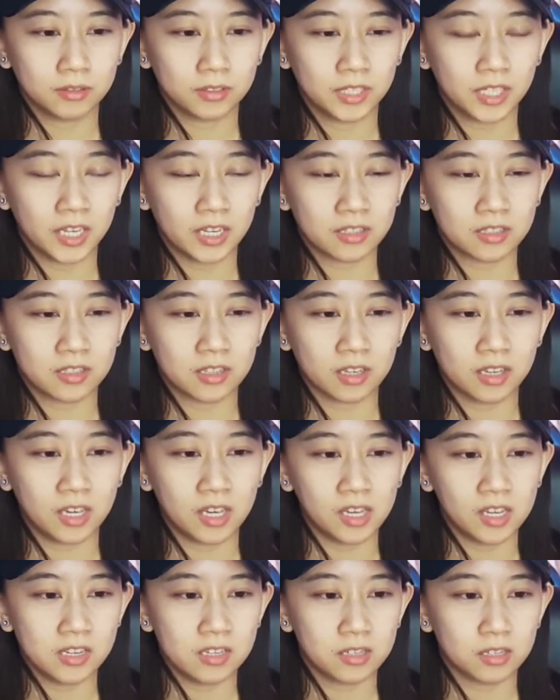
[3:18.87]
He has the
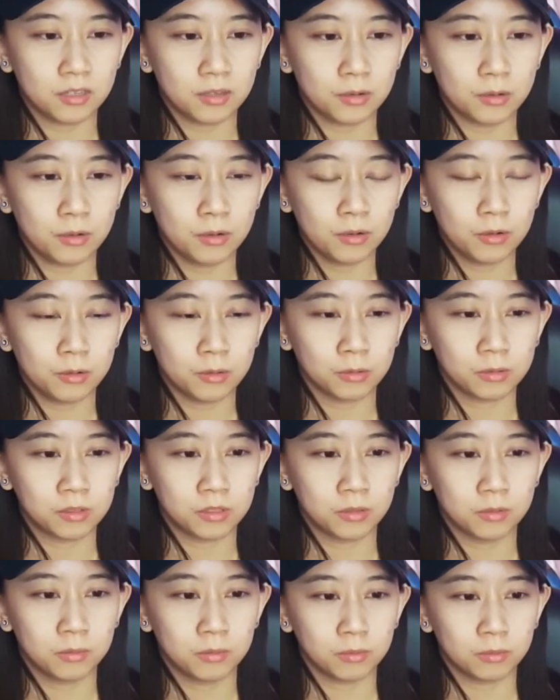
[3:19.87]
key to who?
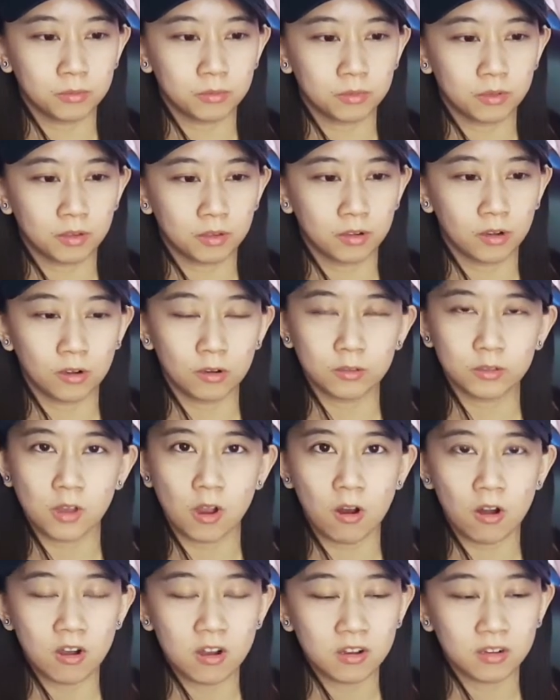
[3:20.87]
To a girl's
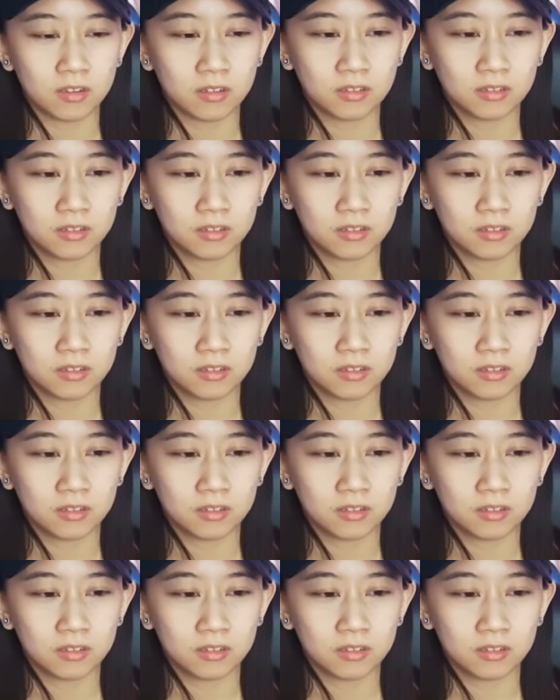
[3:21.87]
heart?